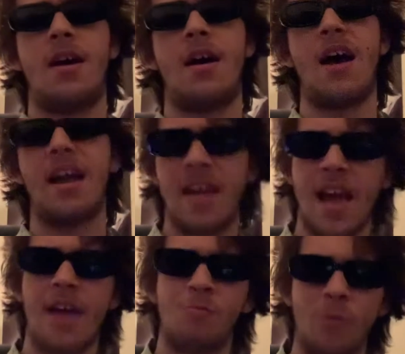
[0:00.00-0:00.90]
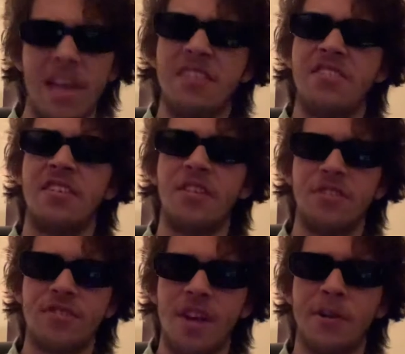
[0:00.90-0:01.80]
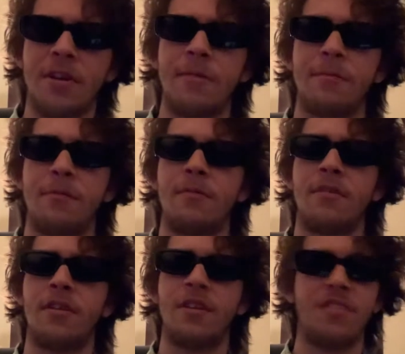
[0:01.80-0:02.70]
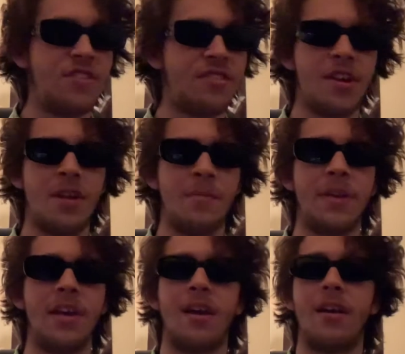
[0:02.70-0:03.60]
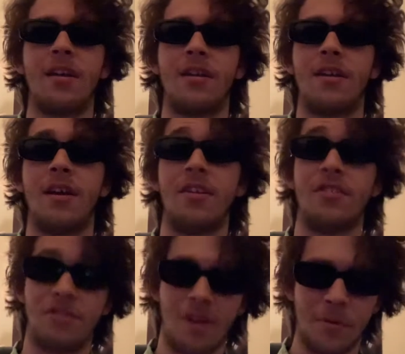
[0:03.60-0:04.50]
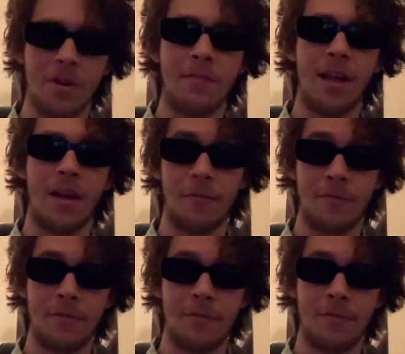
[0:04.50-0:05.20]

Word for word: I can't wait till summer, cause it's gonna be a summer of love.